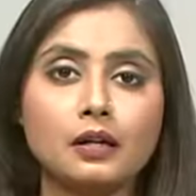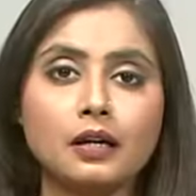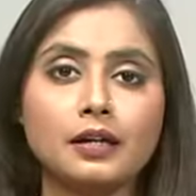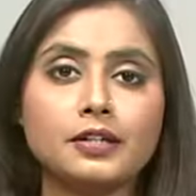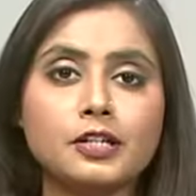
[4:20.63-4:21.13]

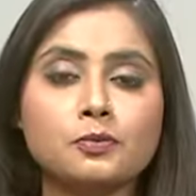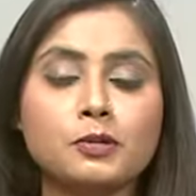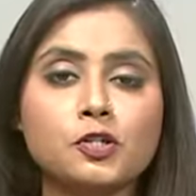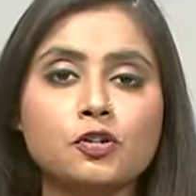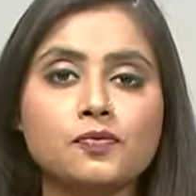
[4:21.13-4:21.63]
India's
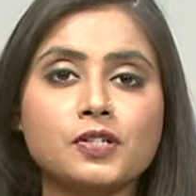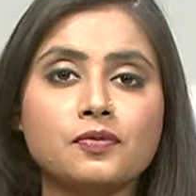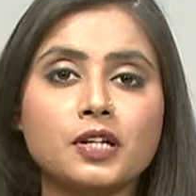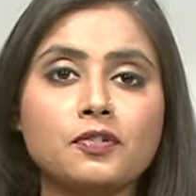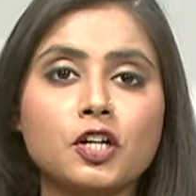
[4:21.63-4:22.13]
Ministry of Civil
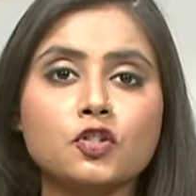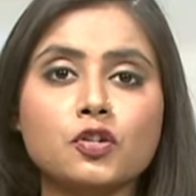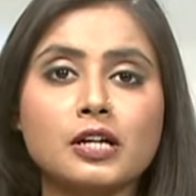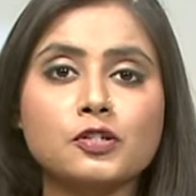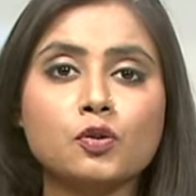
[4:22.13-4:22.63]
Aviation
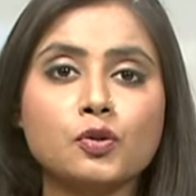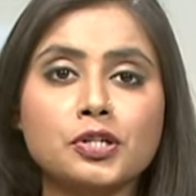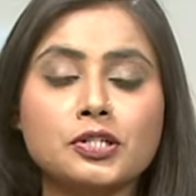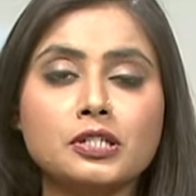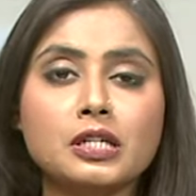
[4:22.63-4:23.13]
has sought a
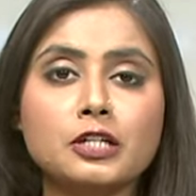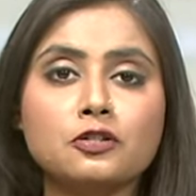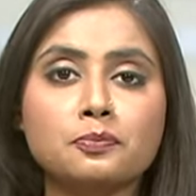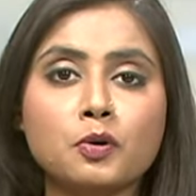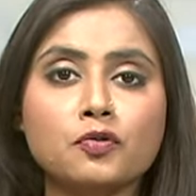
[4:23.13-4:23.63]
detailed
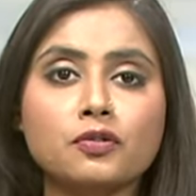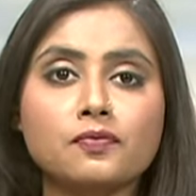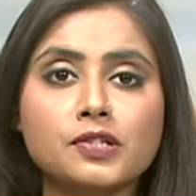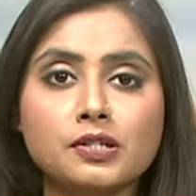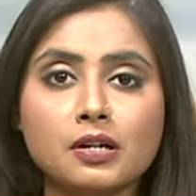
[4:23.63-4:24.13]
report from
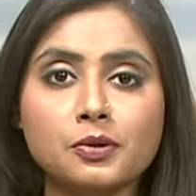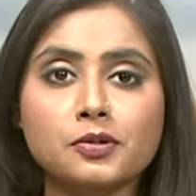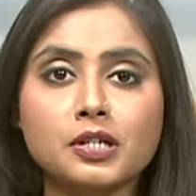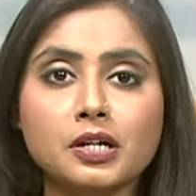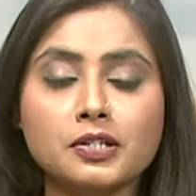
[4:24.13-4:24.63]
Vistara
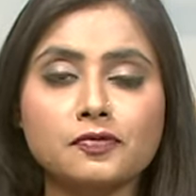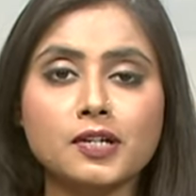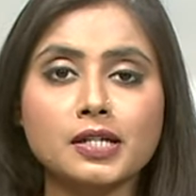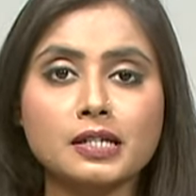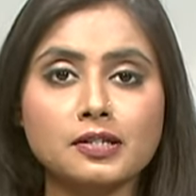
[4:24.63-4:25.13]
regarding
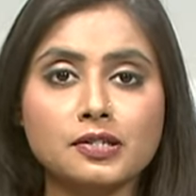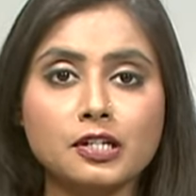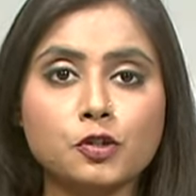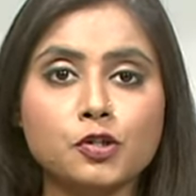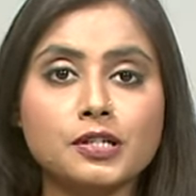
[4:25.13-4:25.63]
flight
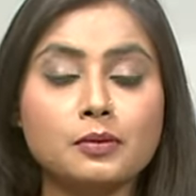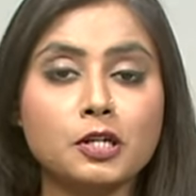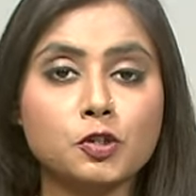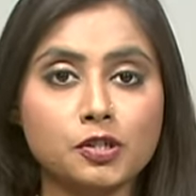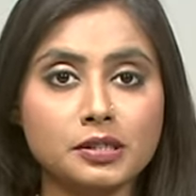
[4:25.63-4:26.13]
cancellations and
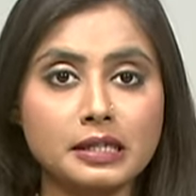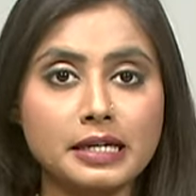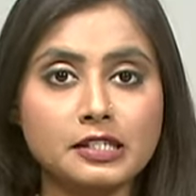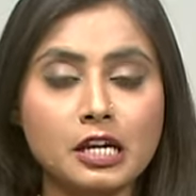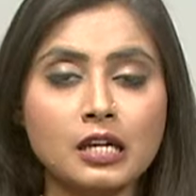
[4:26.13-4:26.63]
major
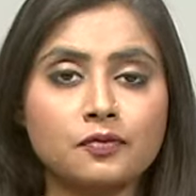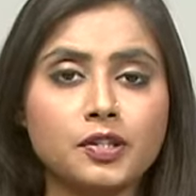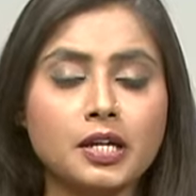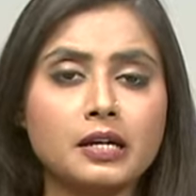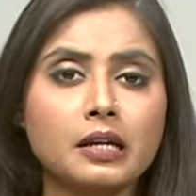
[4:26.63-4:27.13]
delays, with the
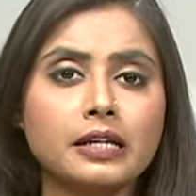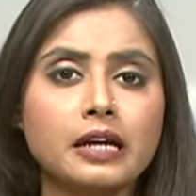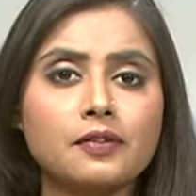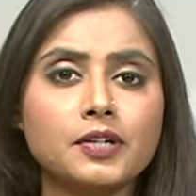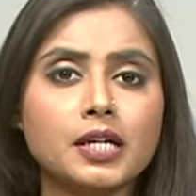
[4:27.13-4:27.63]
airline
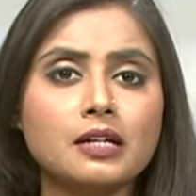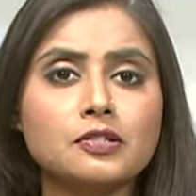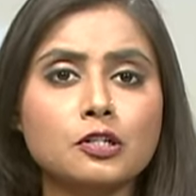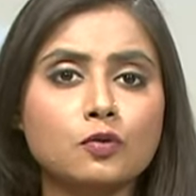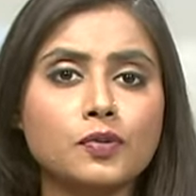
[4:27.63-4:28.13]
having
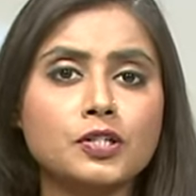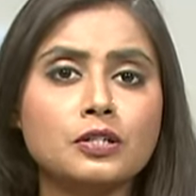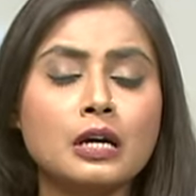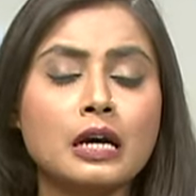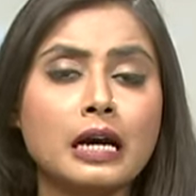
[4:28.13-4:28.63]
cancelled over
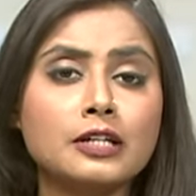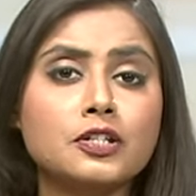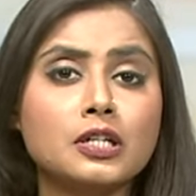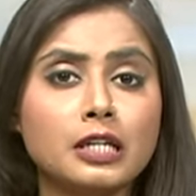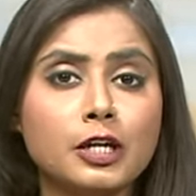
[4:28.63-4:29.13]
and
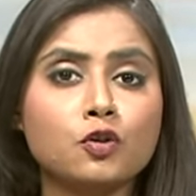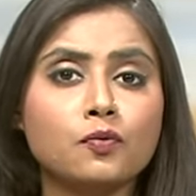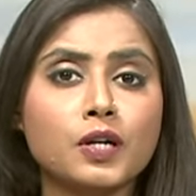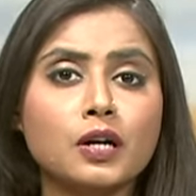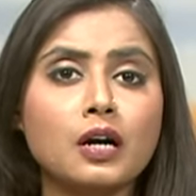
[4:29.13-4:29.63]
delayed
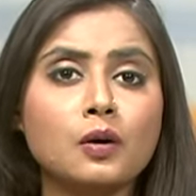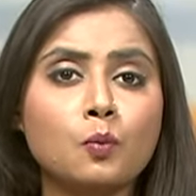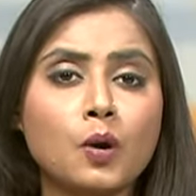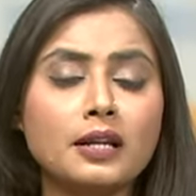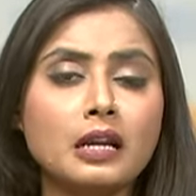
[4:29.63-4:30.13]
over
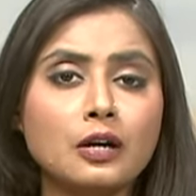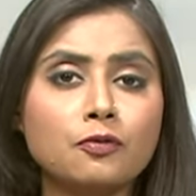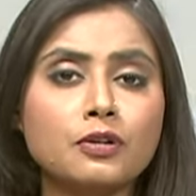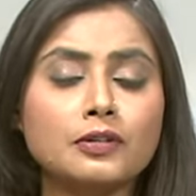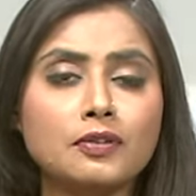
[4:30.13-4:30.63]

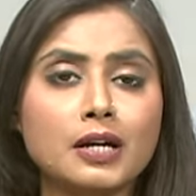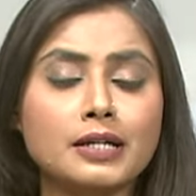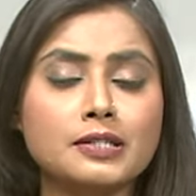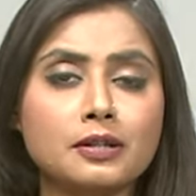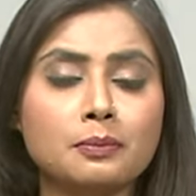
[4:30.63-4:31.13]
100 flights
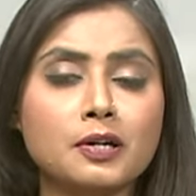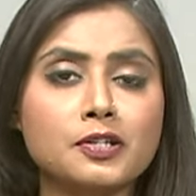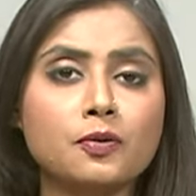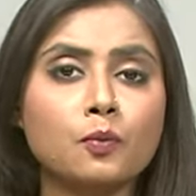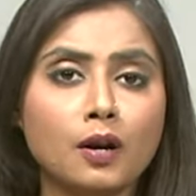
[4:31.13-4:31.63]
in the
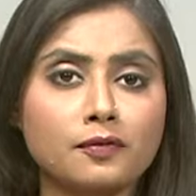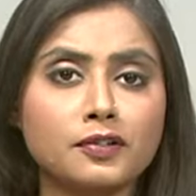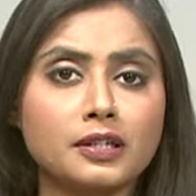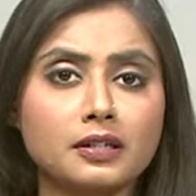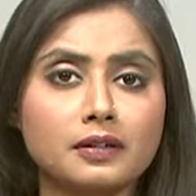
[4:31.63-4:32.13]
past one
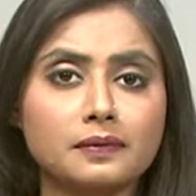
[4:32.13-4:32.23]
week.